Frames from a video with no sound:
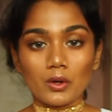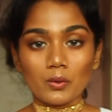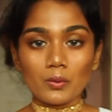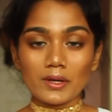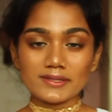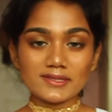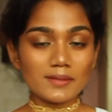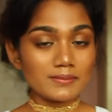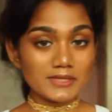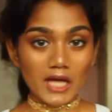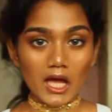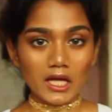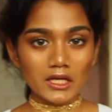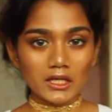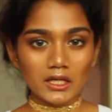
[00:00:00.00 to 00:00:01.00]
Once I'm
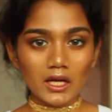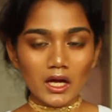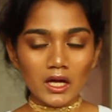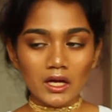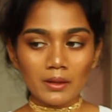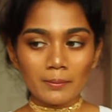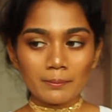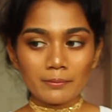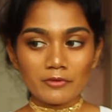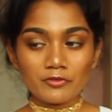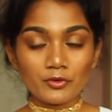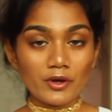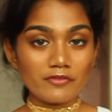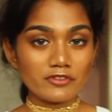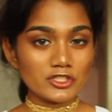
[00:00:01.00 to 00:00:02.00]
done,
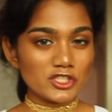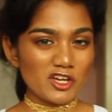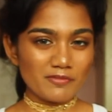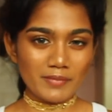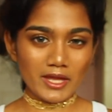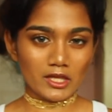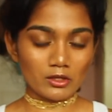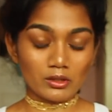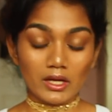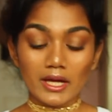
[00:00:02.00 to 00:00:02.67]
before I finish off my look,